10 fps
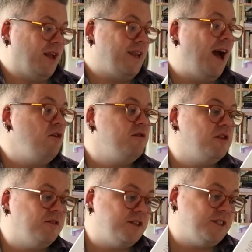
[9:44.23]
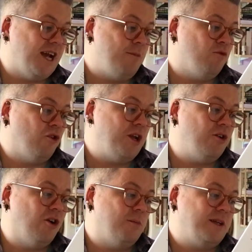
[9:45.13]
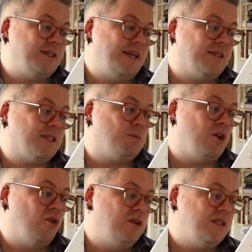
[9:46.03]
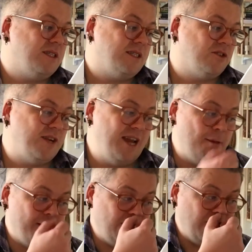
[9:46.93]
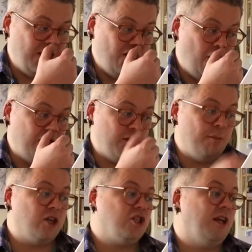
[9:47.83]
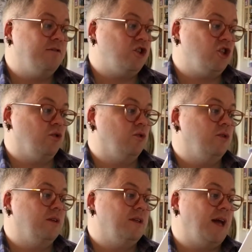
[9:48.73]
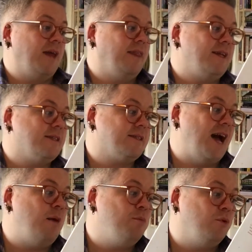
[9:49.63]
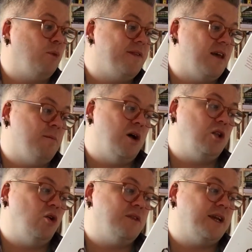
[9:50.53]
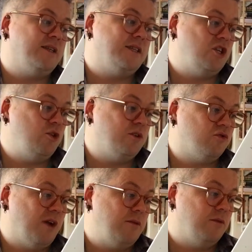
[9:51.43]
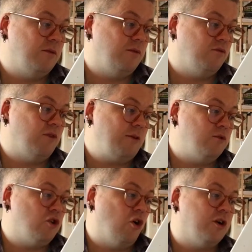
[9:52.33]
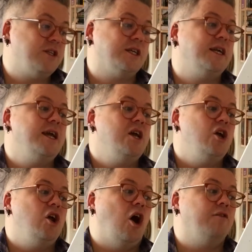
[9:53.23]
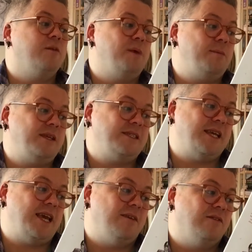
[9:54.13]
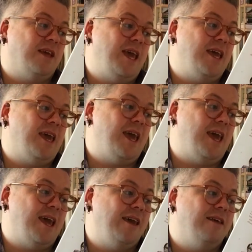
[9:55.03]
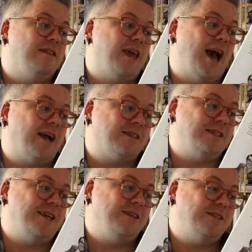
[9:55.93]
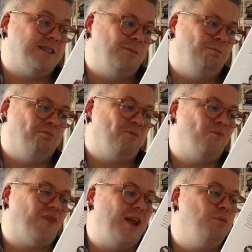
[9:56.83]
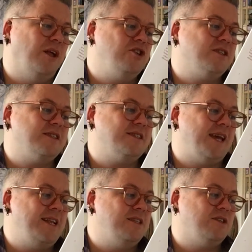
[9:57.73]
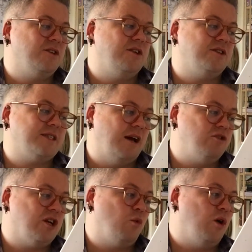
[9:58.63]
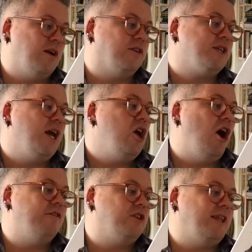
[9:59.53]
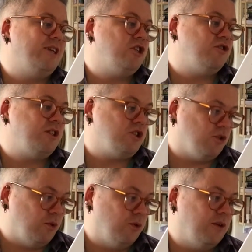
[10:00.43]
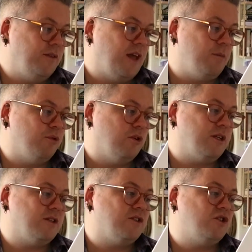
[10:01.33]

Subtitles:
Now, for the first time, Ronnie Corbett takes us beyond the screen image of the much-loved show and lets us amble with him along the continuous round corridor of the BBC, aka the Acton Hilton, and plunges us into the nostalgic world of the legendary duo that brought us